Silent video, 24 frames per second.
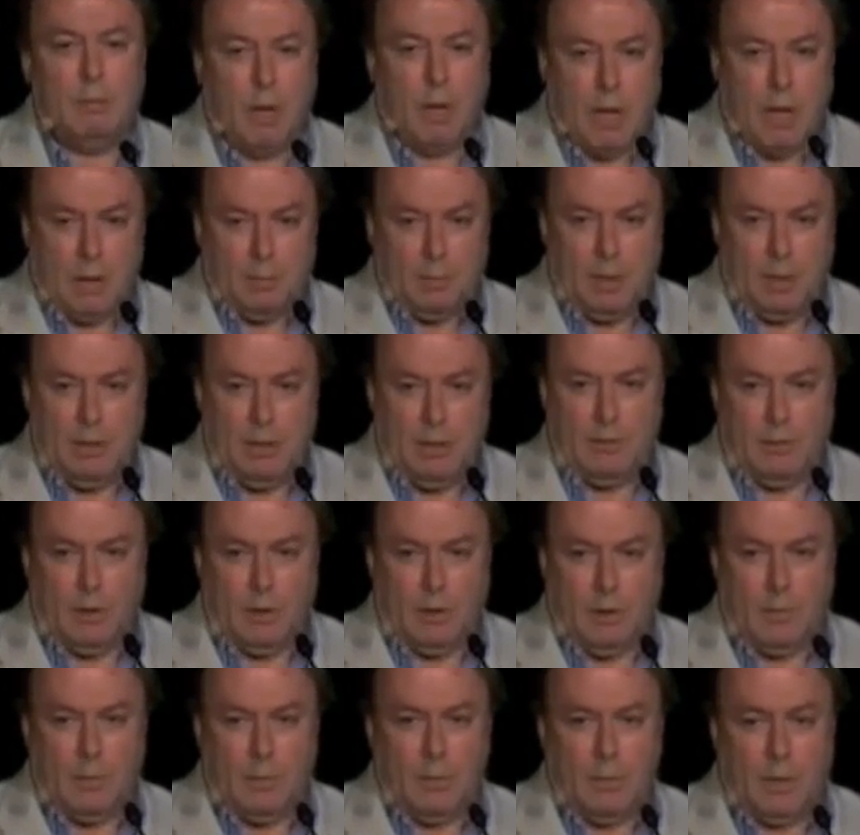by a
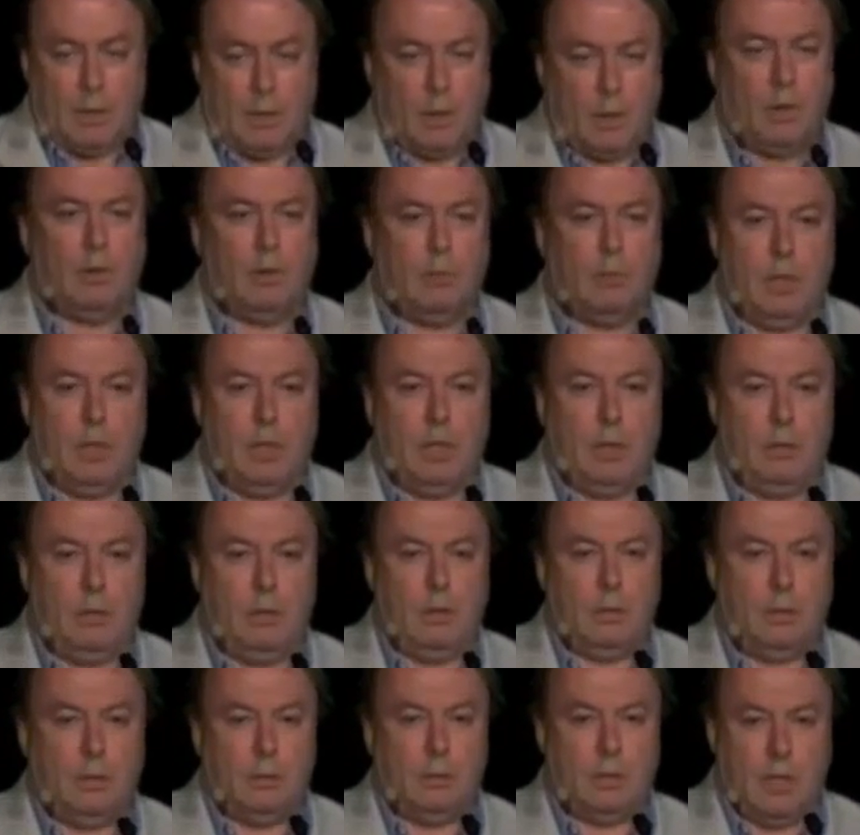believer that couldn't
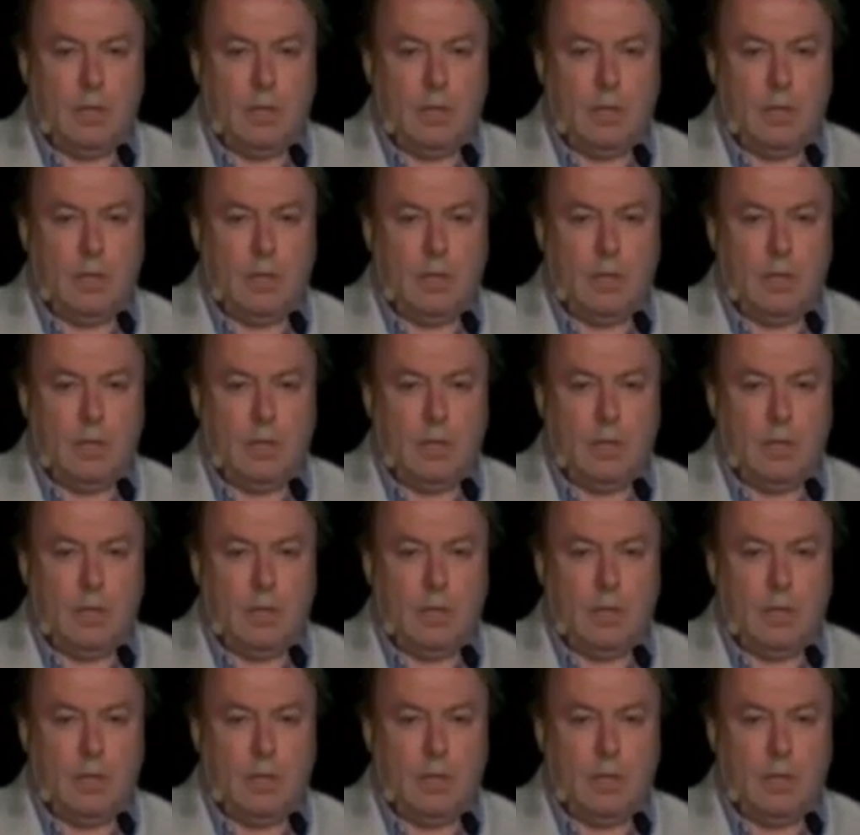be